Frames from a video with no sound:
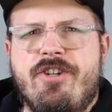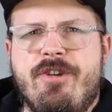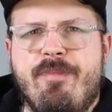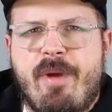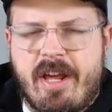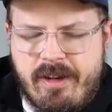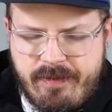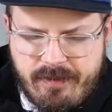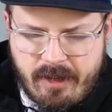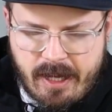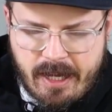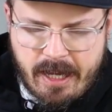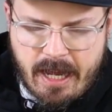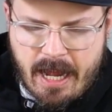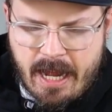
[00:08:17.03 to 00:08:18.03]
to
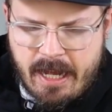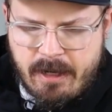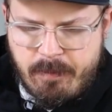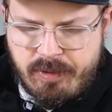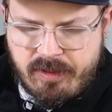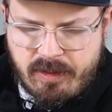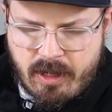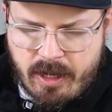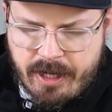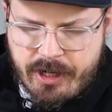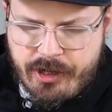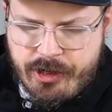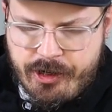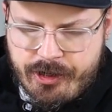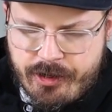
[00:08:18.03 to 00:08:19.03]
Betaflight and plug in
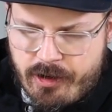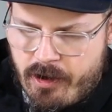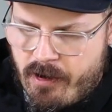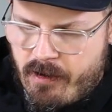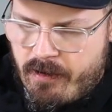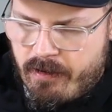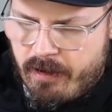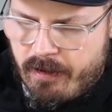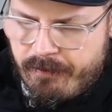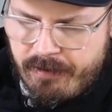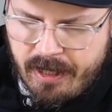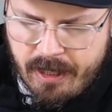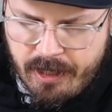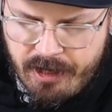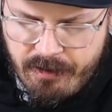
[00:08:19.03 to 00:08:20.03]
your drone
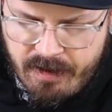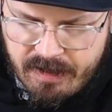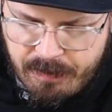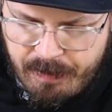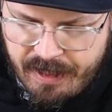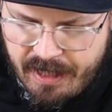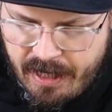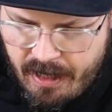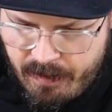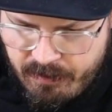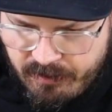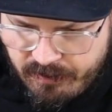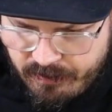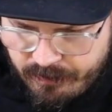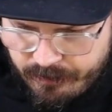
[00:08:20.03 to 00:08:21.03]
via USB
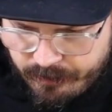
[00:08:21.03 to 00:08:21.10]
cable.